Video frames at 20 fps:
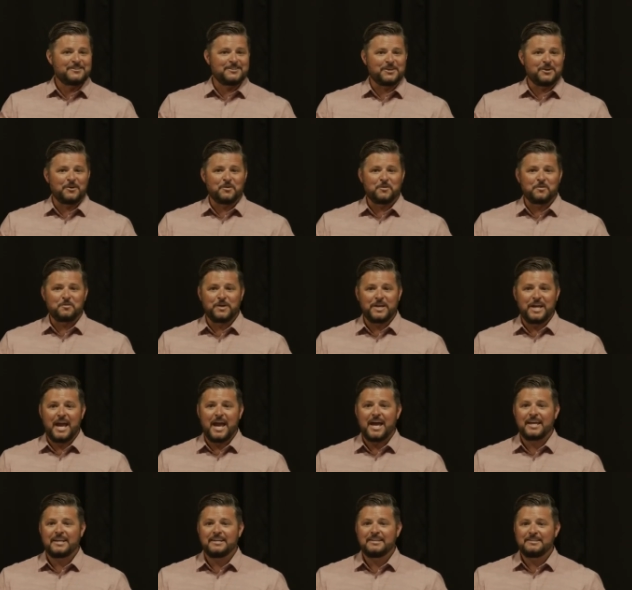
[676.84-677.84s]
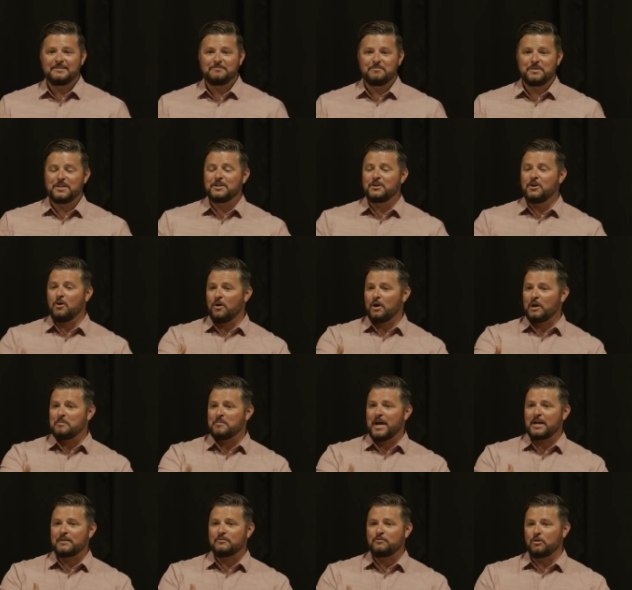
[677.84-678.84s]
so we had been going
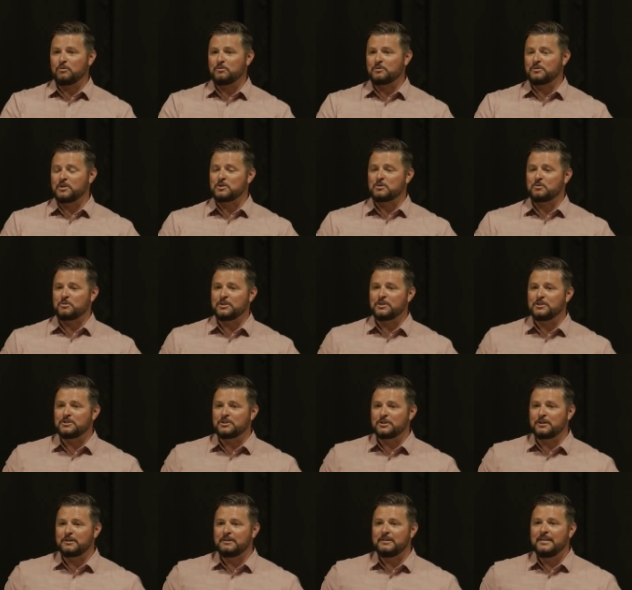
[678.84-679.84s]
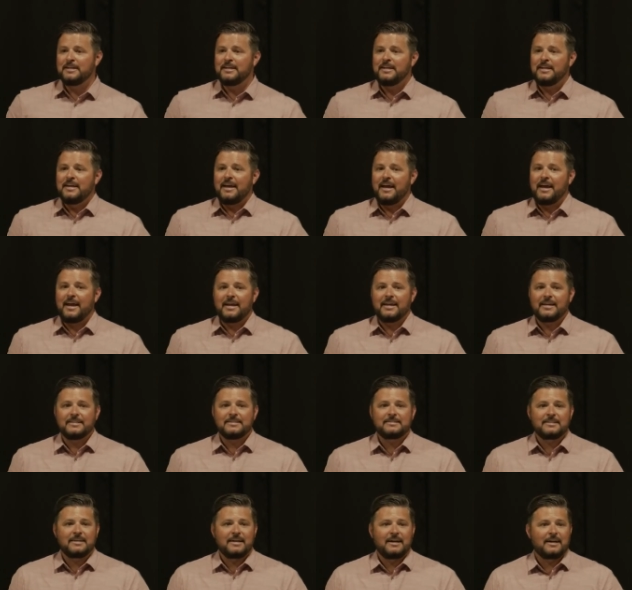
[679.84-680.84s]
and back and forth with this realtor,
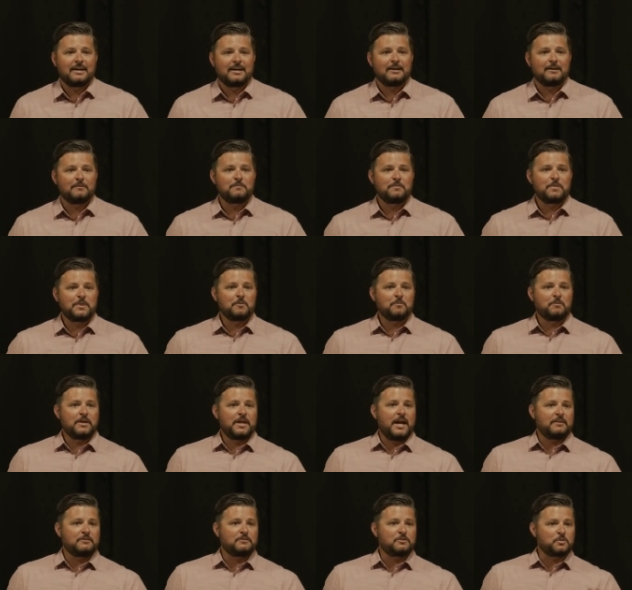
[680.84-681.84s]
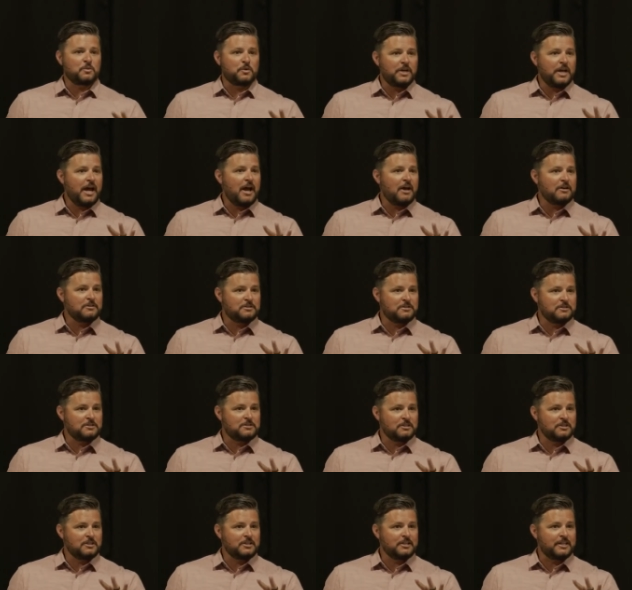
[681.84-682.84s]
and uh, we had three
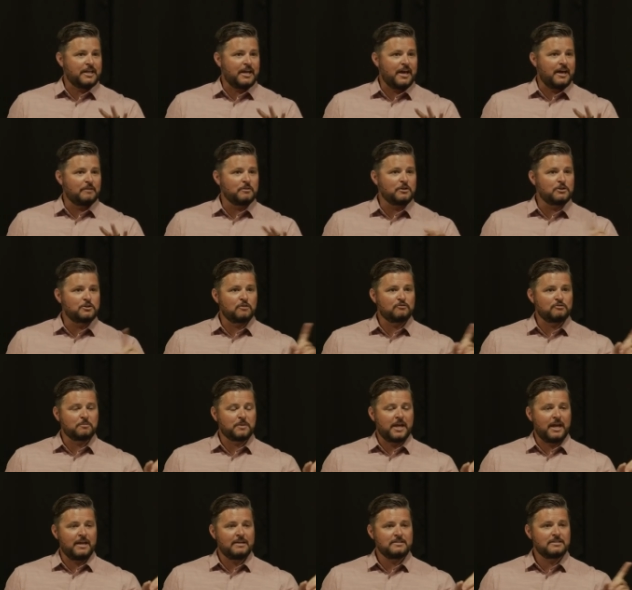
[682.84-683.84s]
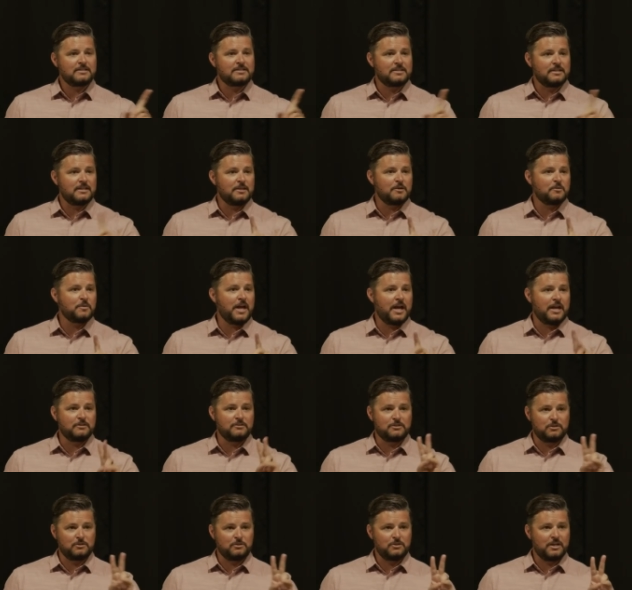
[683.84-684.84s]
houses to look at. We drove from Kansas City. We
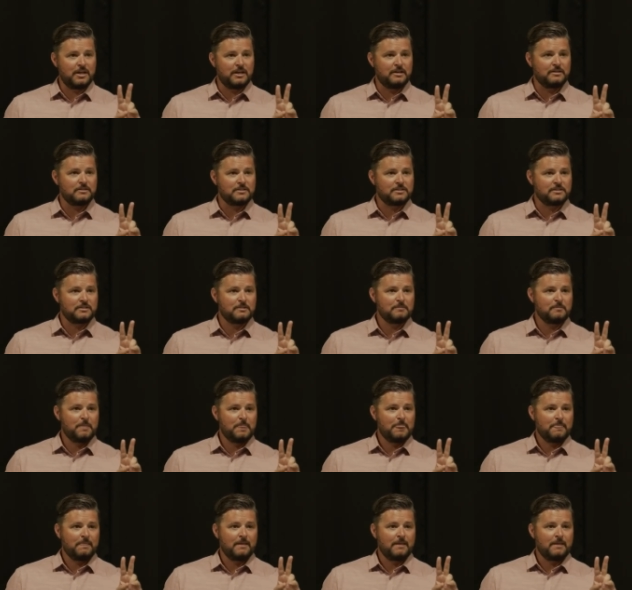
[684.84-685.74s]
had two days